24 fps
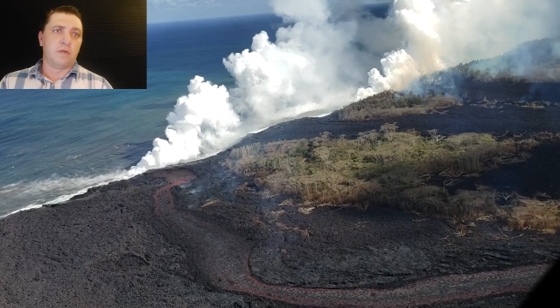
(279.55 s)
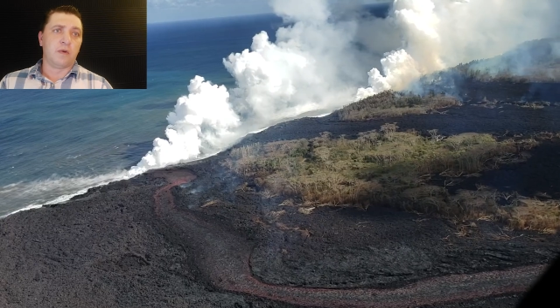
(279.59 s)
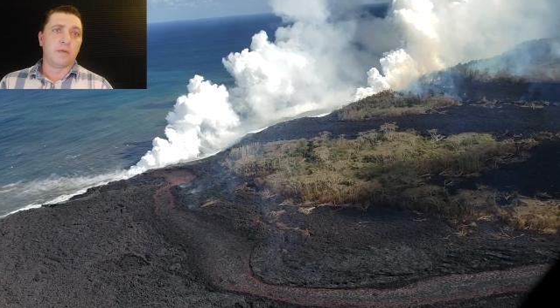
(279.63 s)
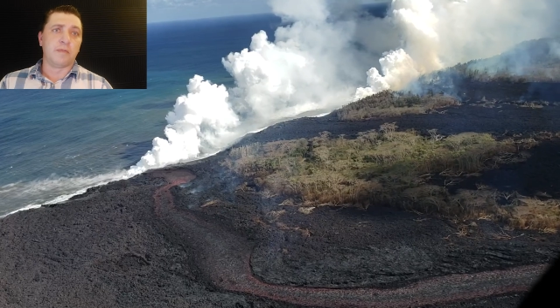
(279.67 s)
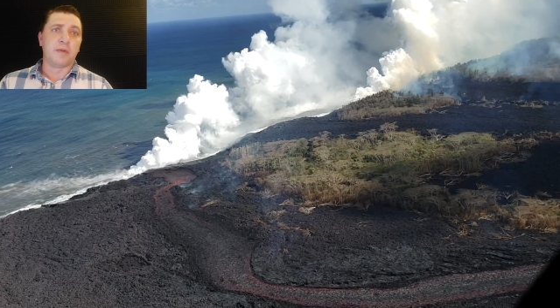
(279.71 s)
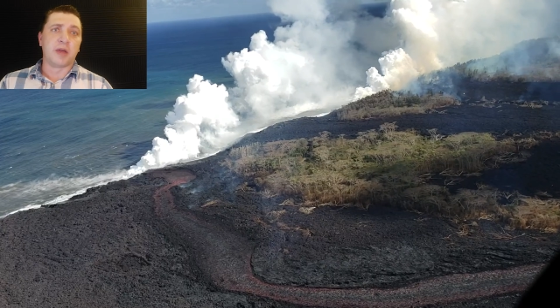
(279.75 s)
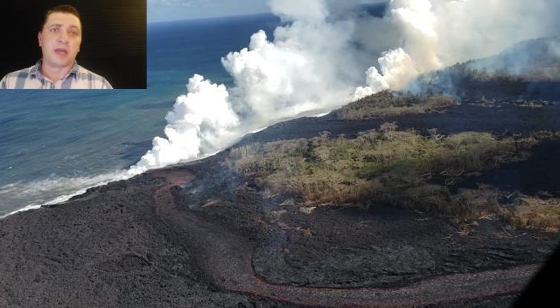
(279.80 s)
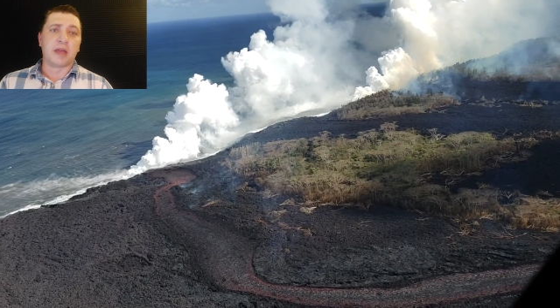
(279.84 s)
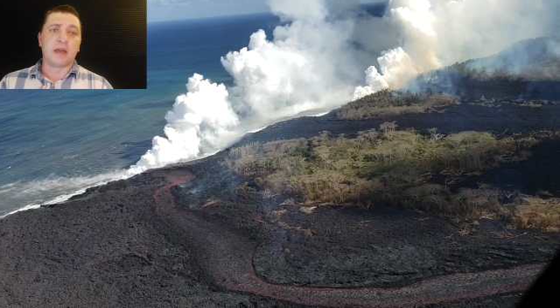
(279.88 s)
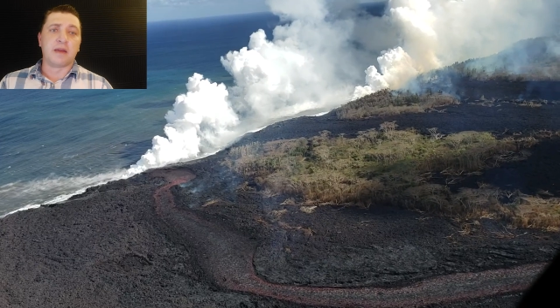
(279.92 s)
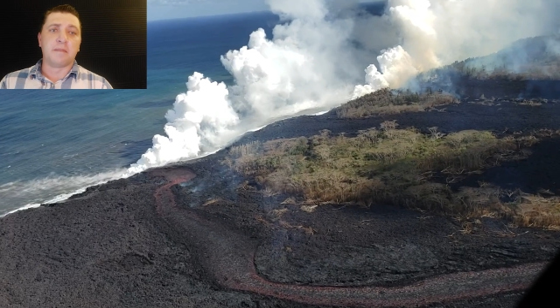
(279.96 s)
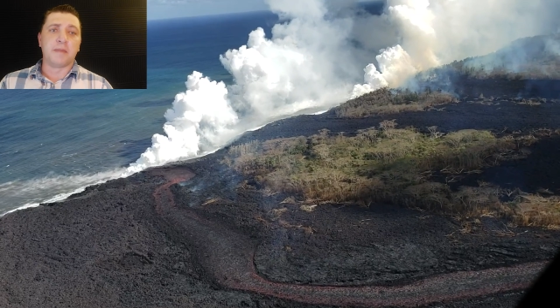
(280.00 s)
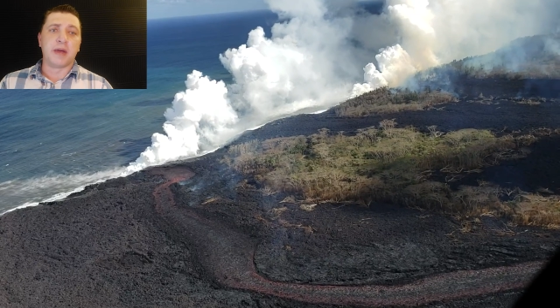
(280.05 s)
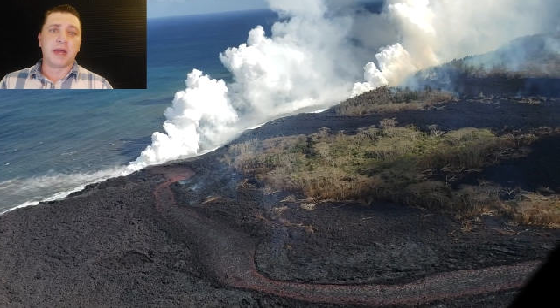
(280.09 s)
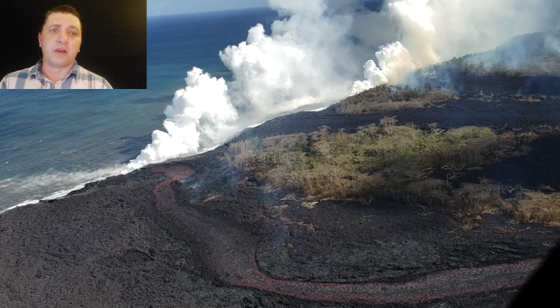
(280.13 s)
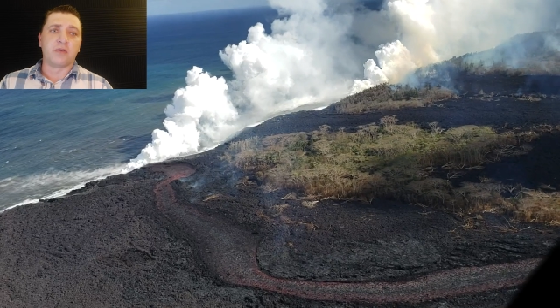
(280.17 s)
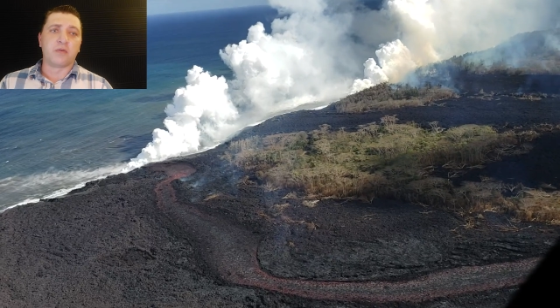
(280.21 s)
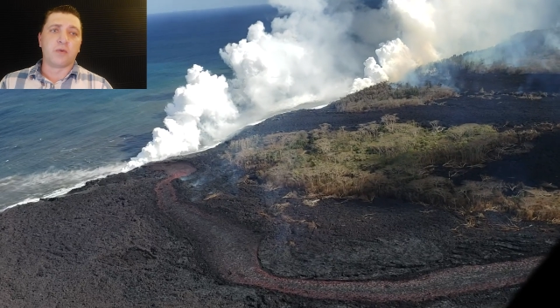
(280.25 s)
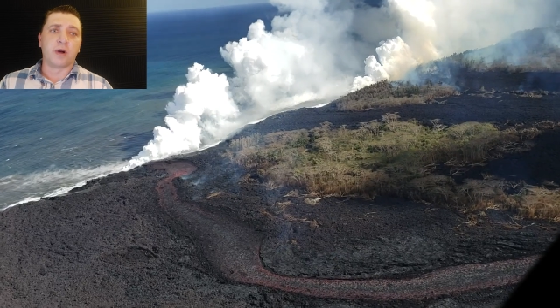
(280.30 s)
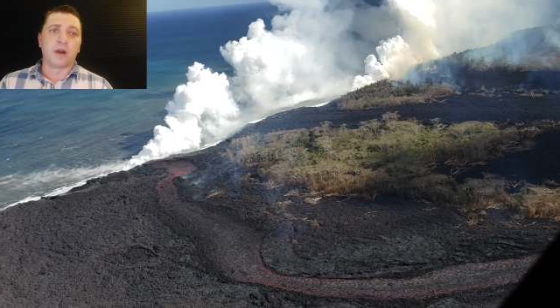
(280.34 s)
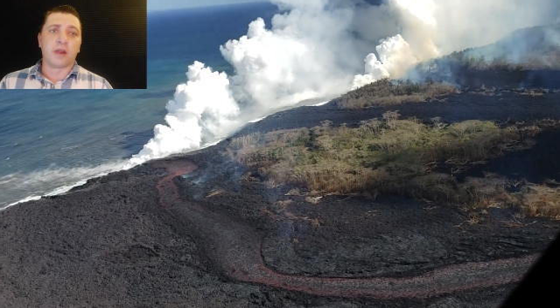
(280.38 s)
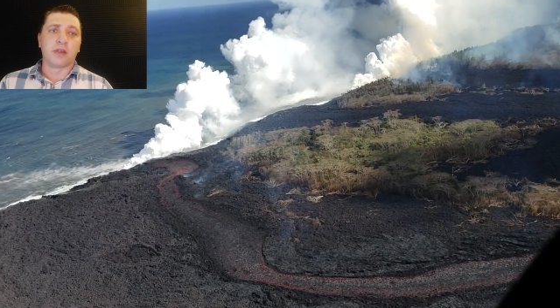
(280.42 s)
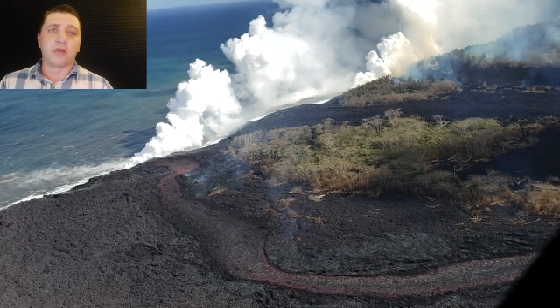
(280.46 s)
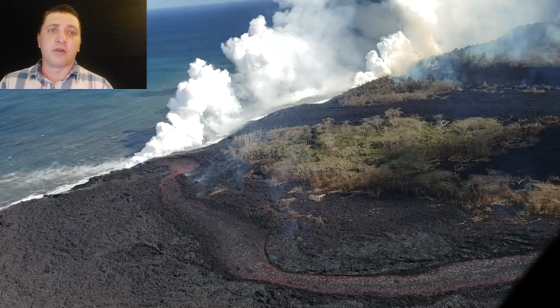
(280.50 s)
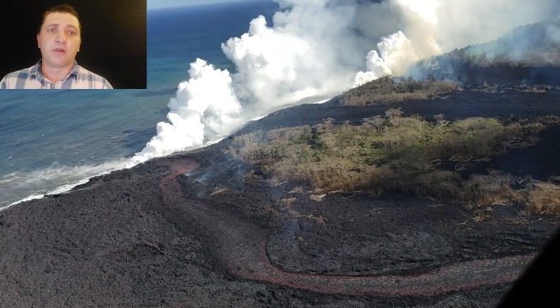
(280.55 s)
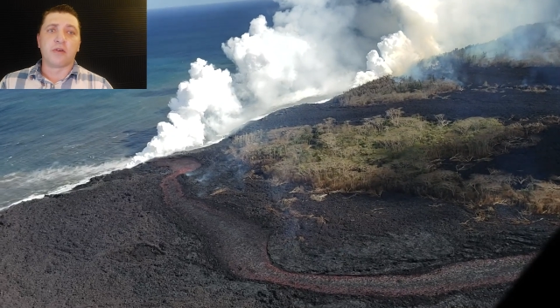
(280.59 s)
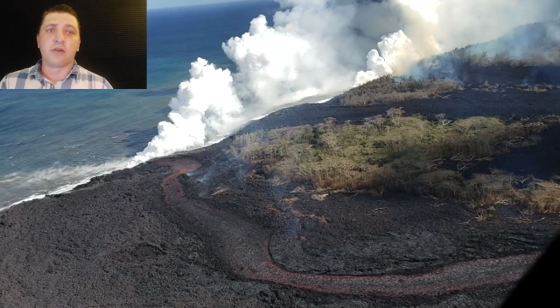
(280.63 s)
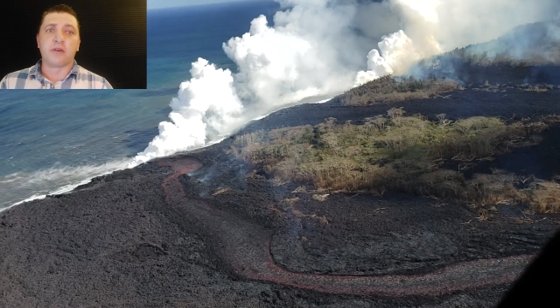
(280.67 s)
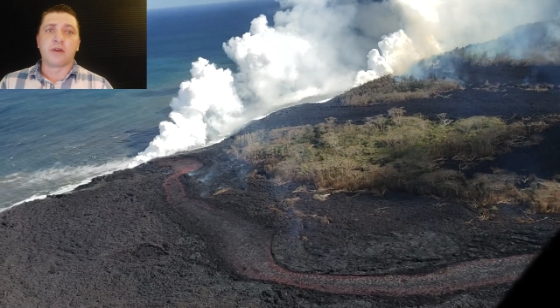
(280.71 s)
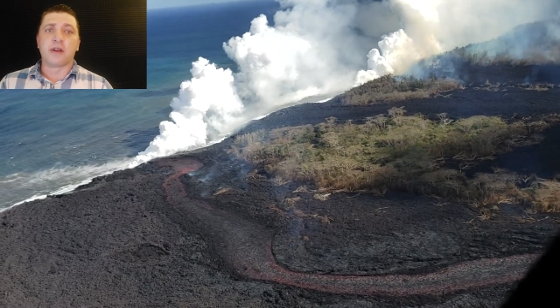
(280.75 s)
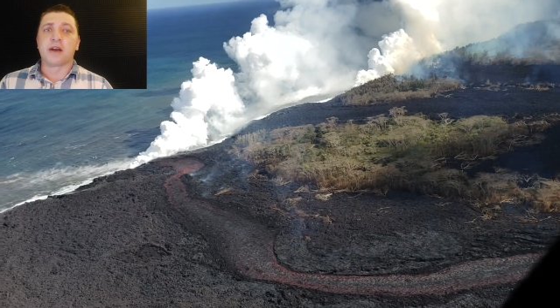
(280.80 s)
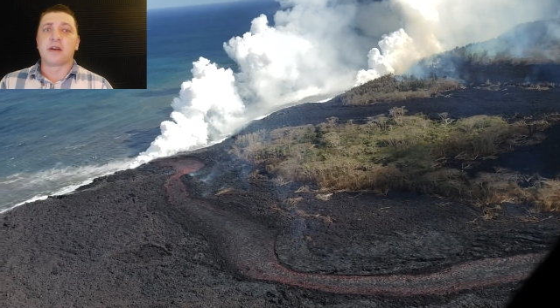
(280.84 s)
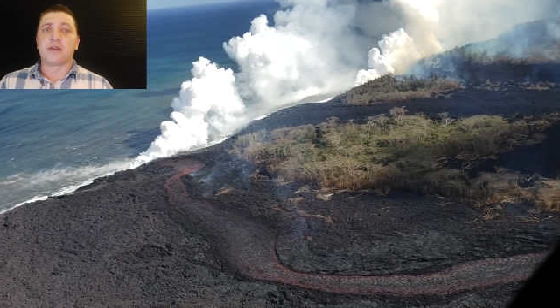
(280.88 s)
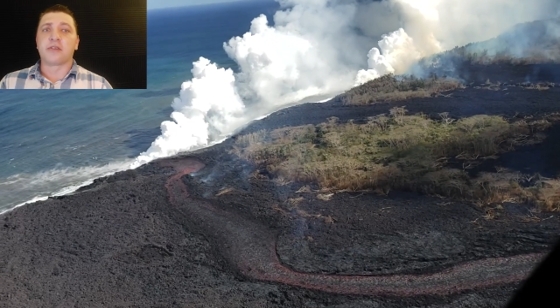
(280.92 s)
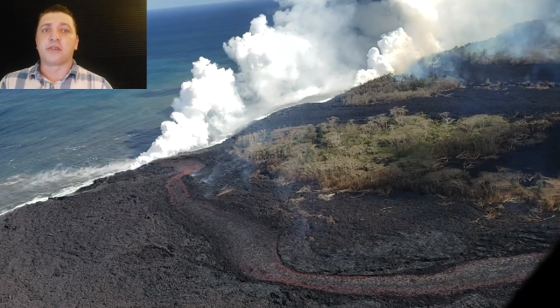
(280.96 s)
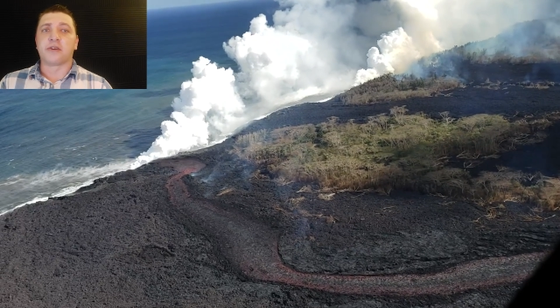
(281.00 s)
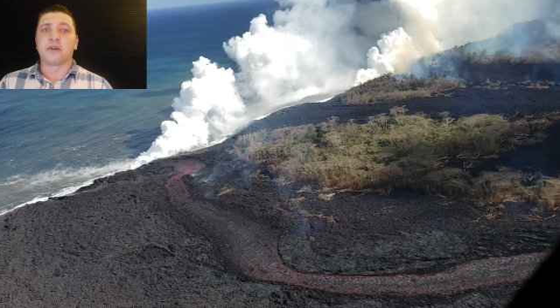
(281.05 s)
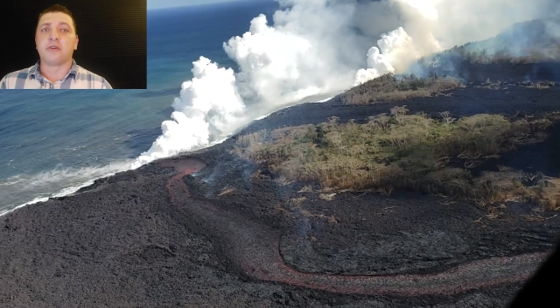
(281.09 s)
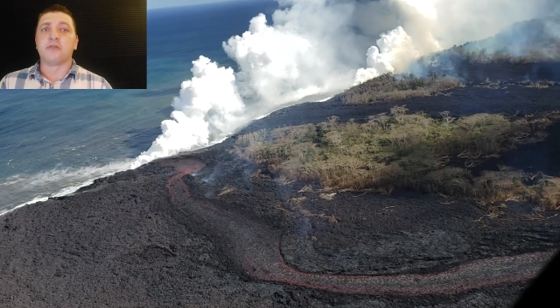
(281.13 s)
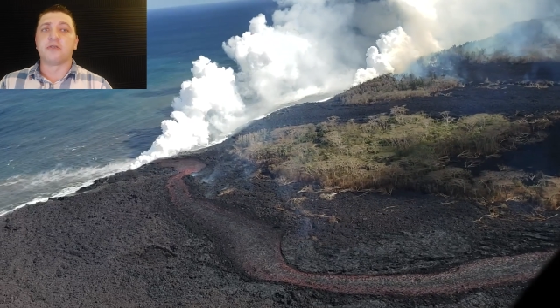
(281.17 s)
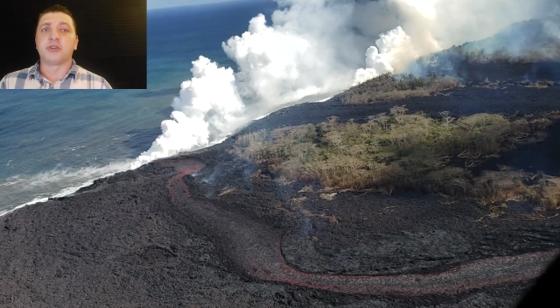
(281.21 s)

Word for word: We begin May 23rd down at the